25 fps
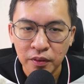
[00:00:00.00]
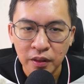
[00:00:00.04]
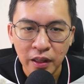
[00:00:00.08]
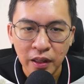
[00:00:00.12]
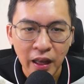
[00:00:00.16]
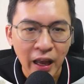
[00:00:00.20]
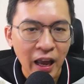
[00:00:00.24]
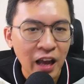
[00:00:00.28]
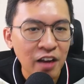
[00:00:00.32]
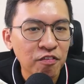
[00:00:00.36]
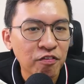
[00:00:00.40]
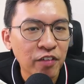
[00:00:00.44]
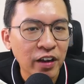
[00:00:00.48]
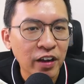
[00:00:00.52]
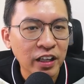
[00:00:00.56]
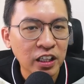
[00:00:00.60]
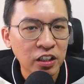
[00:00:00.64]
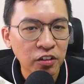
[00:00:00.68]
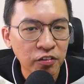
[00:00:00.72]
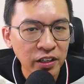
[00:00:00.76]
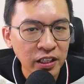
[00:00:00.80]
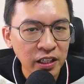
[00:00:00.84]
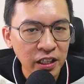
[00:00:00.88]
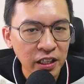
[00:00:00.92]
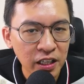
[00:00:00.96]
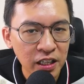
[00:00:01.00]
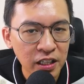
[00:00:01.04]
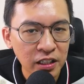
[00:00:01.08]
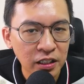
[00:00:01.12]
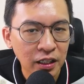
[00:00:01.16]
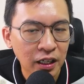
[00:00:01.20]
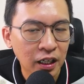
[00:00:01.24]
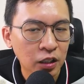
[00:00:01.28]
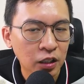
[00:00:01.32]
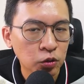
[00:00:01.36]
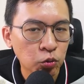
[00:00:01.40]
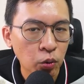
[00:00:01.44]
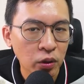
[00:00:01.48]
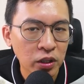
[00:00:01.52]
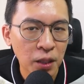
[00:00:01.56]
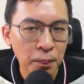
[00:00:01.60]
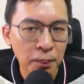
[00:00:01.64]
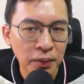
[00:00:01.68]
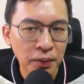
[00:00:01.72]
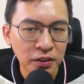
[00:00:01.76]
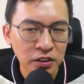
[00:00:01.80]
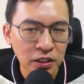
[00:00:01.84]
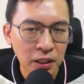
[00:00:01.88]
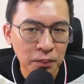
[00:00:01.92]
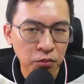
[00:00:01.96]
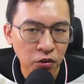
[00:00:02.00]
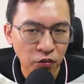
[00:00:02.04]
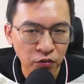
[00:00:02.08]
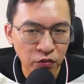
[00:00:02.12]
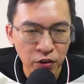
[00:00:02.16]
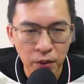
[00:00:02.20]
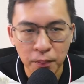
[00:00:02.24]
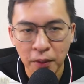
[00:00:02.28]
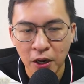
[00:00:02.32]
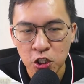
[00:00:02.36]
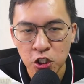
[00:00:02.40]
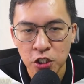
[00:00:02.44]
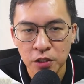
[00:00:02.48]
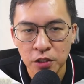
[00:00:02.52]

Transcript: and factoring in a 20% profit margin.